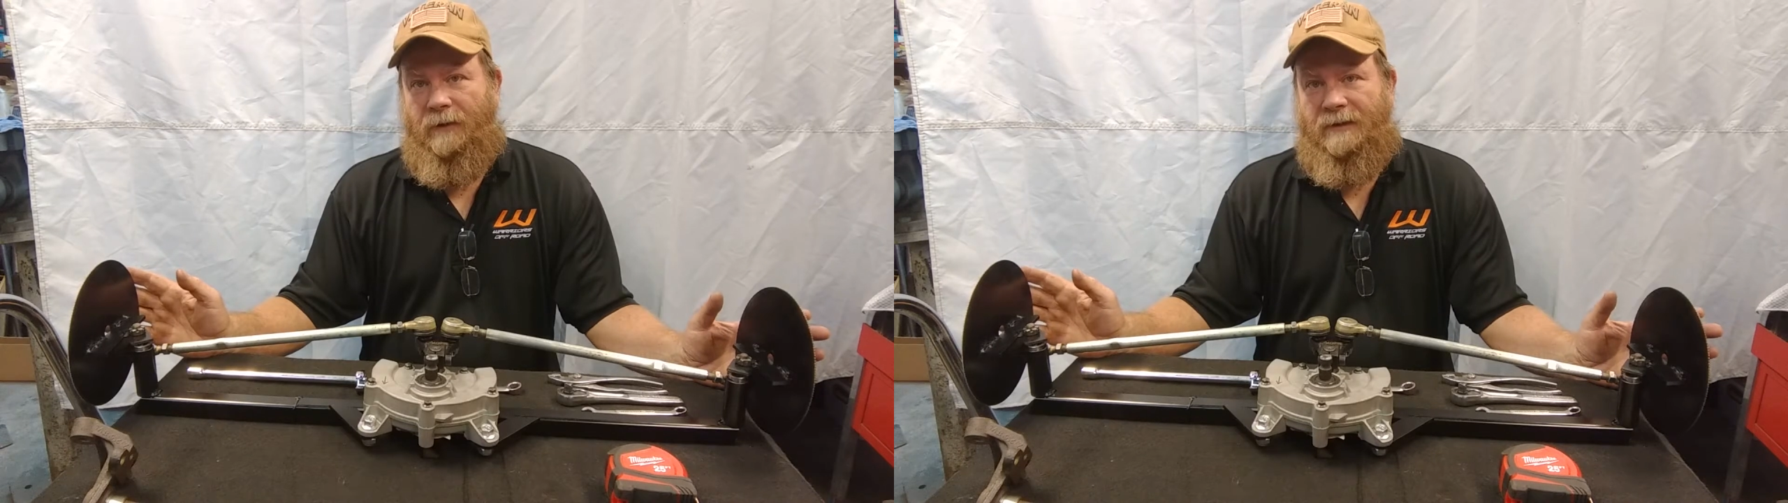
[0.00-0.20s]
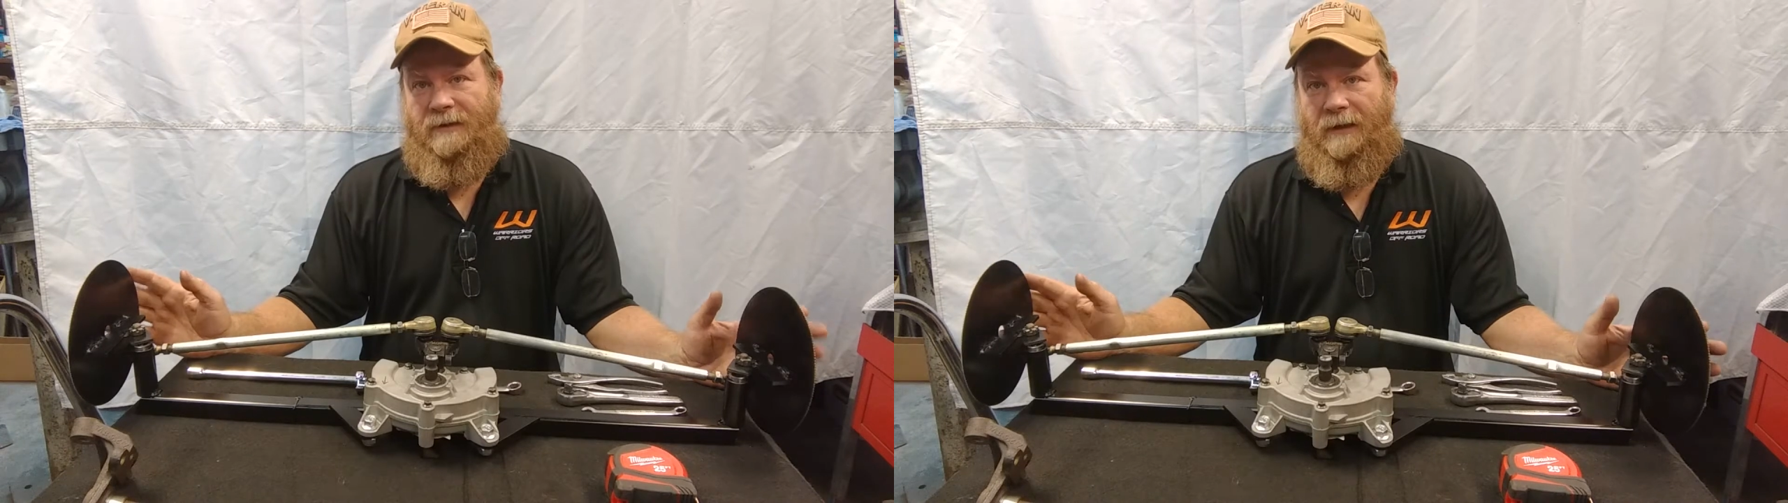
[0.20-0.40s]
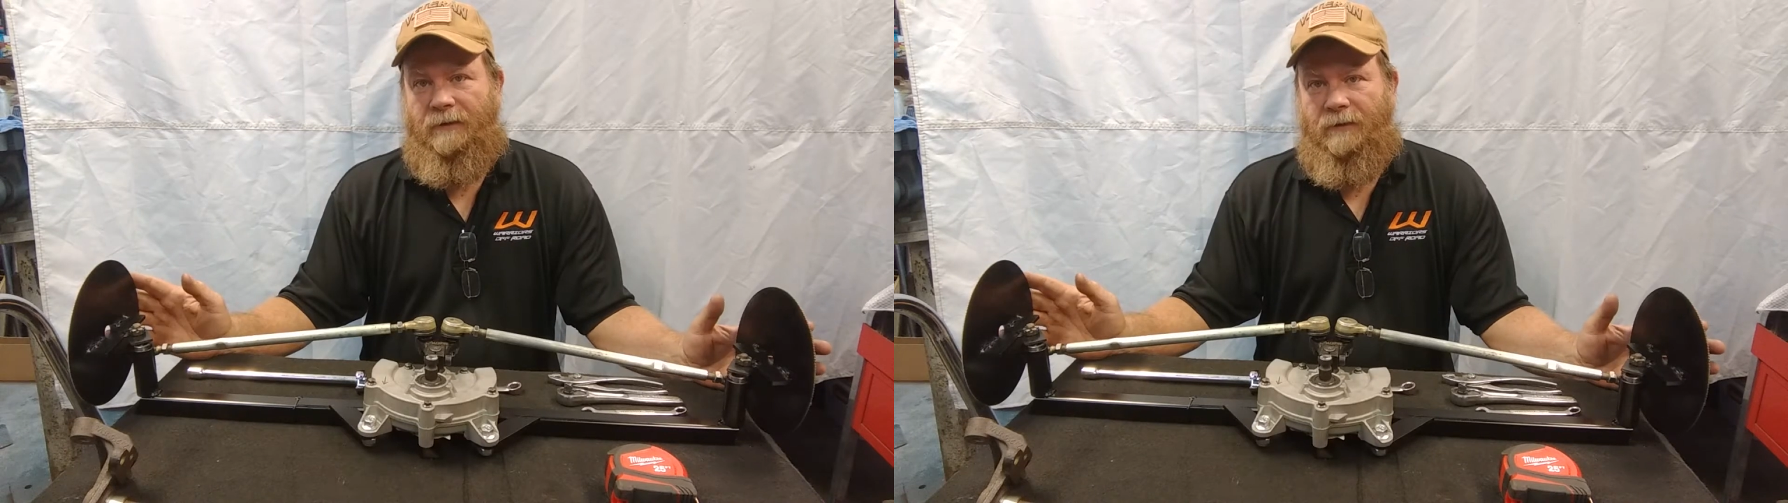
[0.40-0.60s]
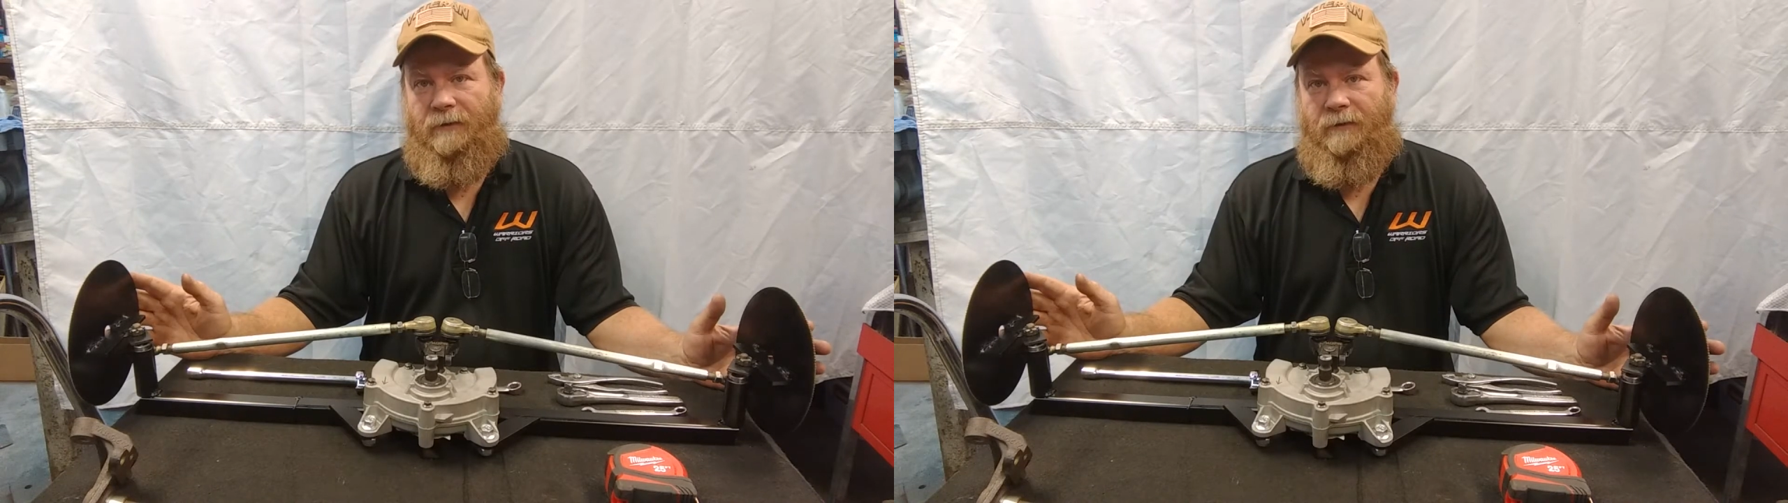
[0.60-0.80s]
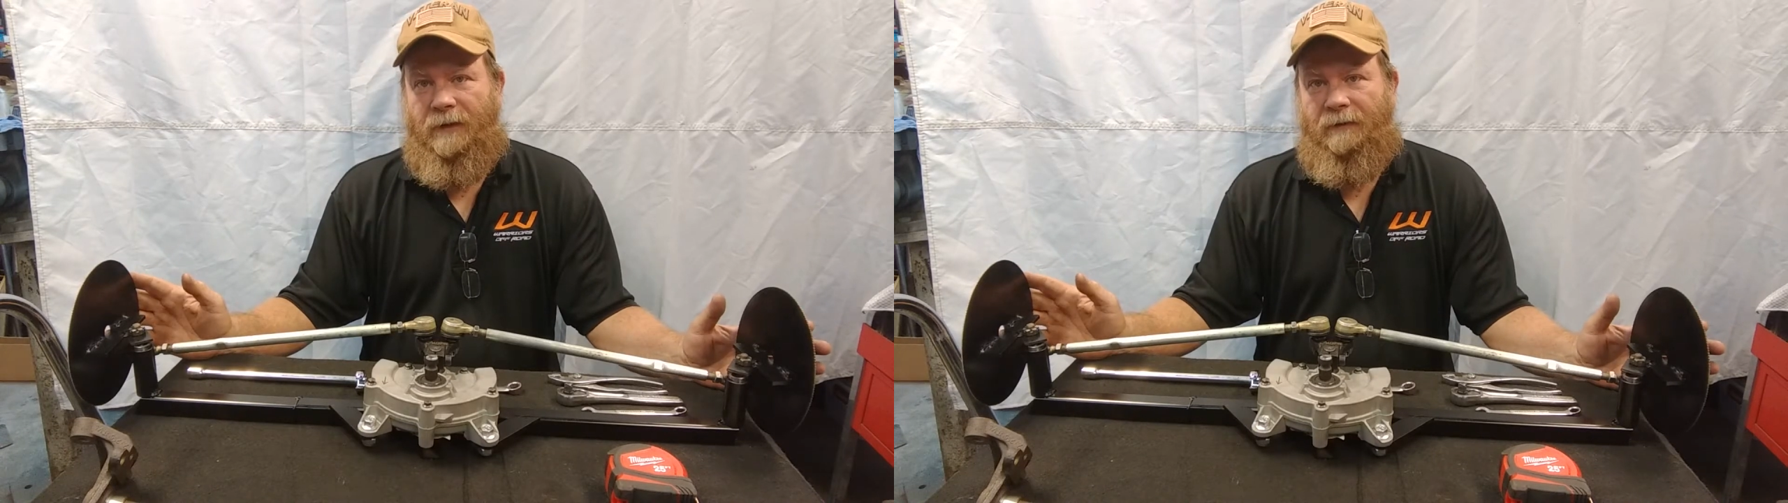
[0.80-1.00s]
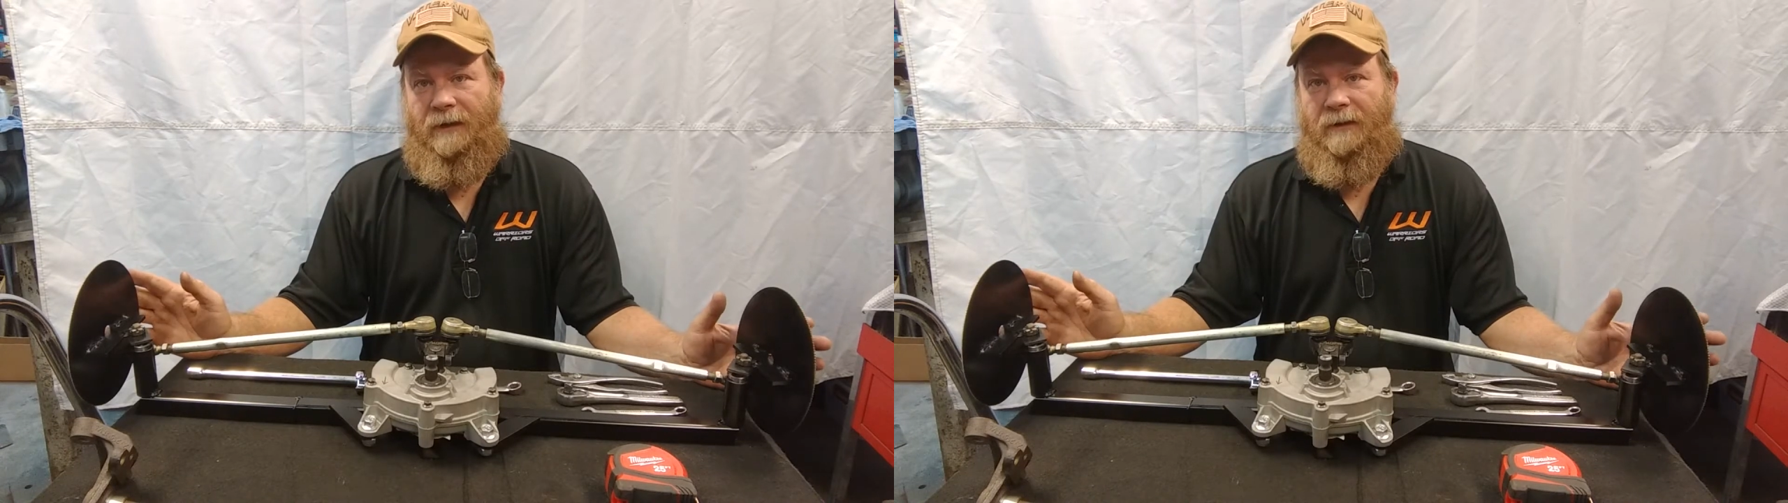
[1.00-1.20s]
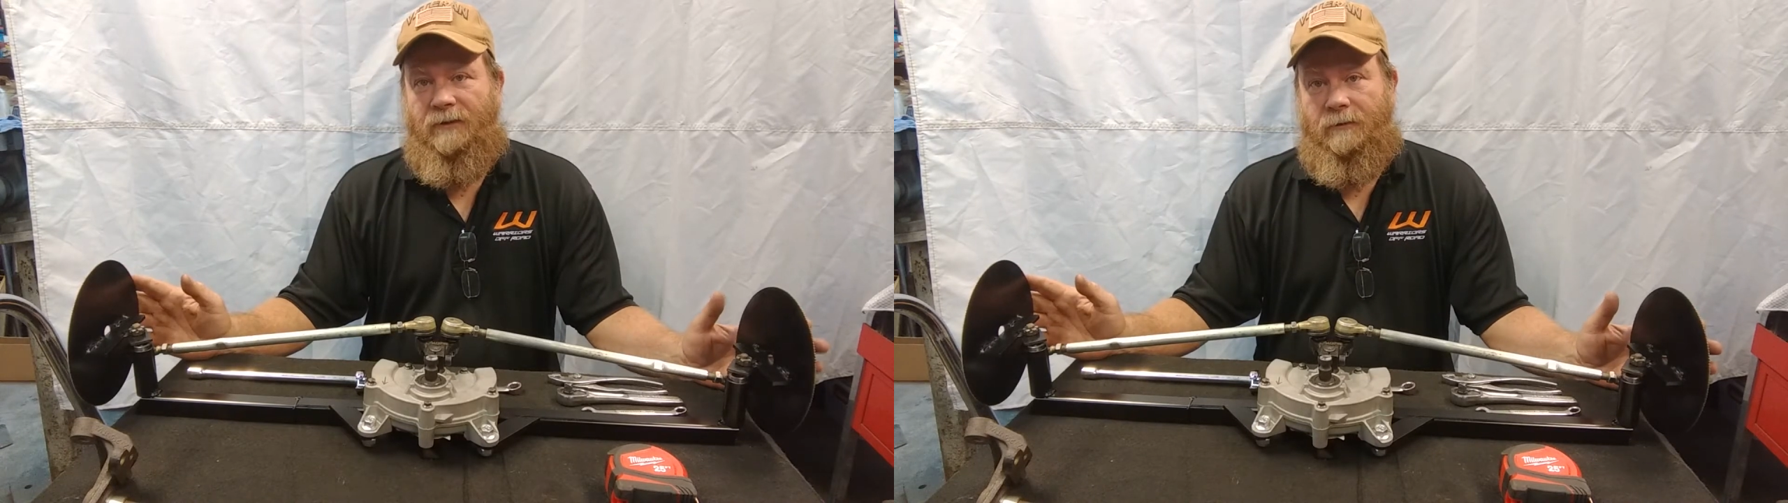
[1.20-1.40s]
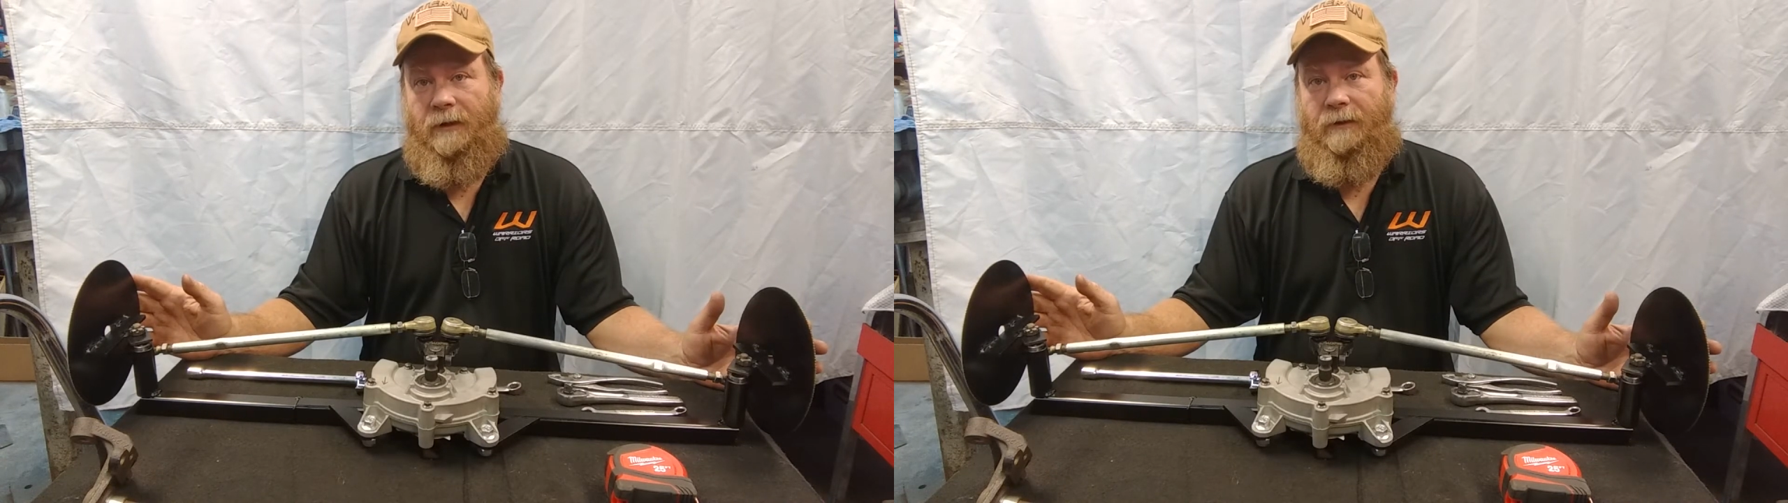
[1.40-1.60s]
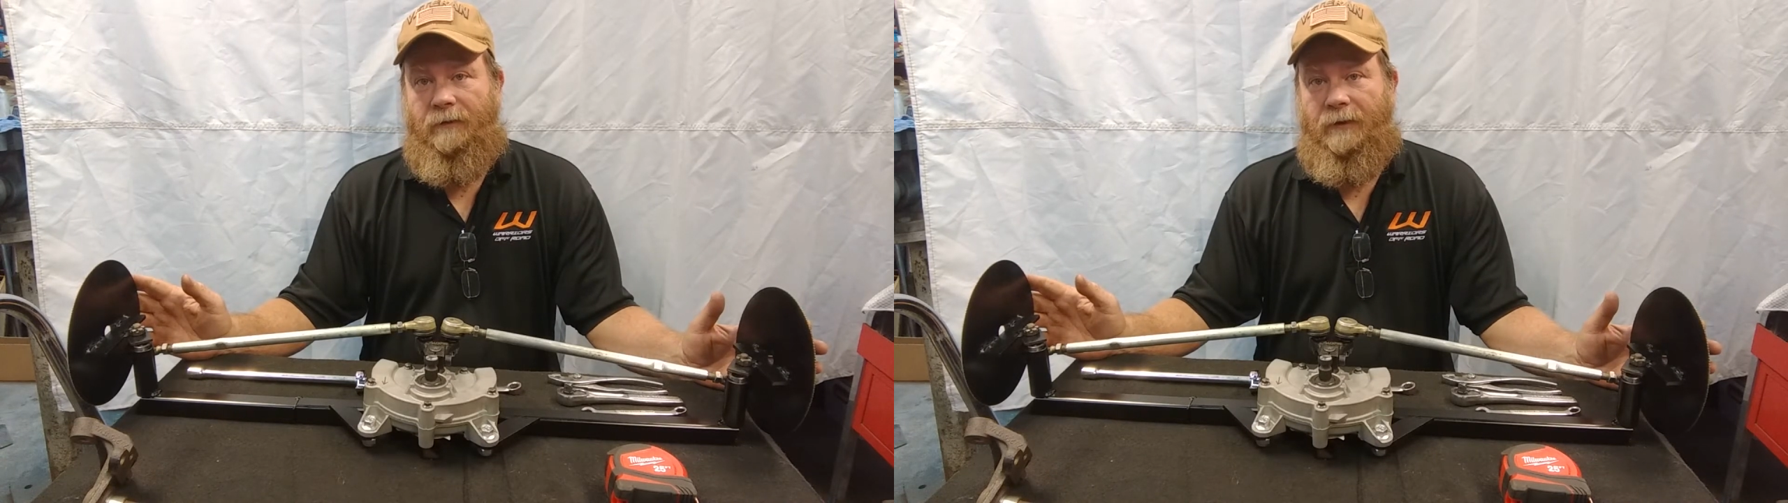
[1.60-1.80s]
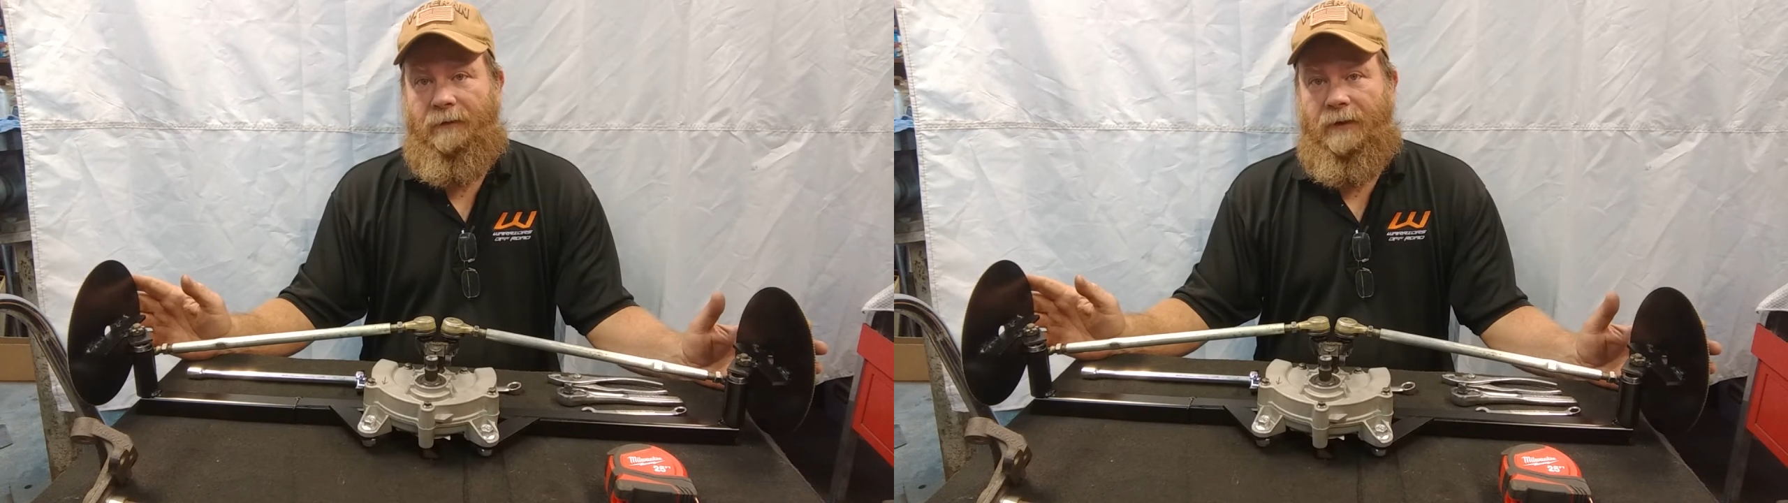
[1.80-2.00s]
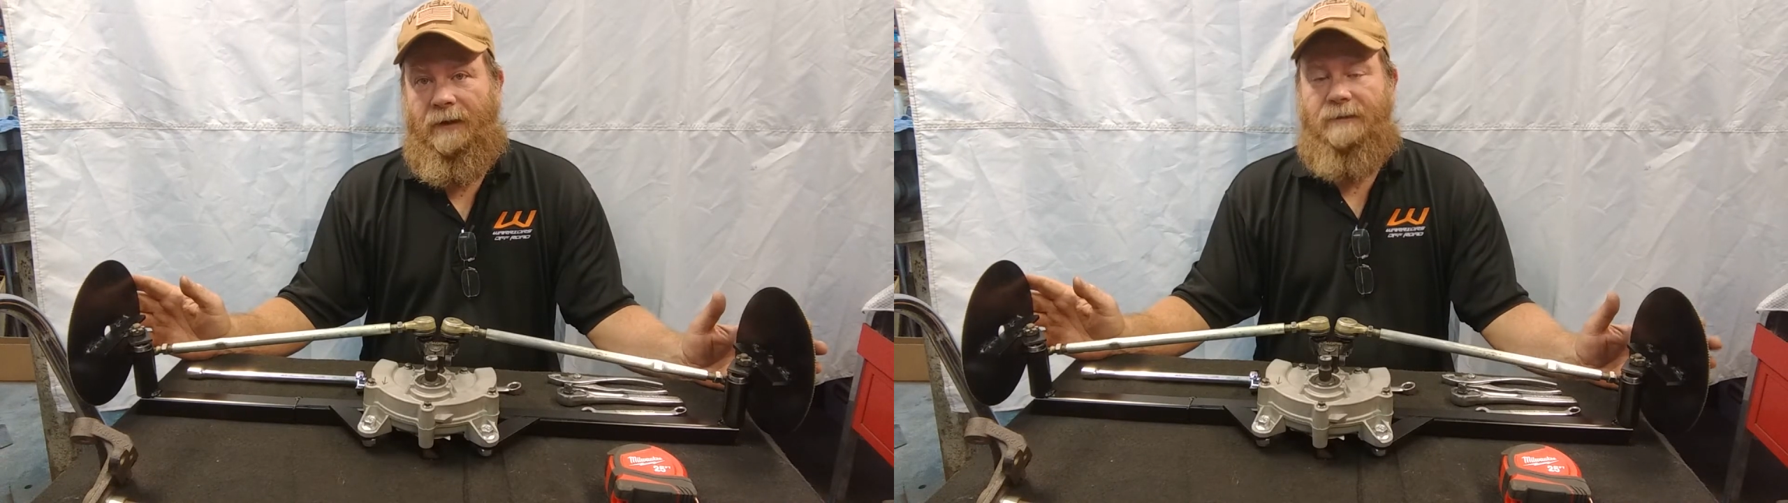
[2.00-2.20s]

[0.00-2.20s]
the Sector 250 and the Strike 250,